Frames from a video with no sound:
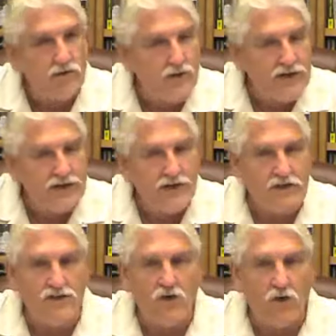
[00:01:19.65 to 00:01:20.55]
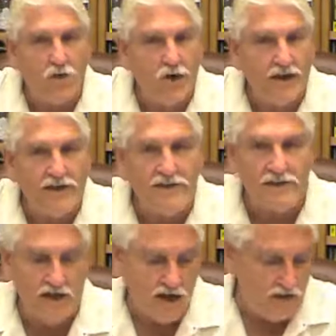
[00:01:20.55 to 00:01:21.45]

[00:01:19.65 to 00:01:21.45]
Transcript: ridges, or weakness.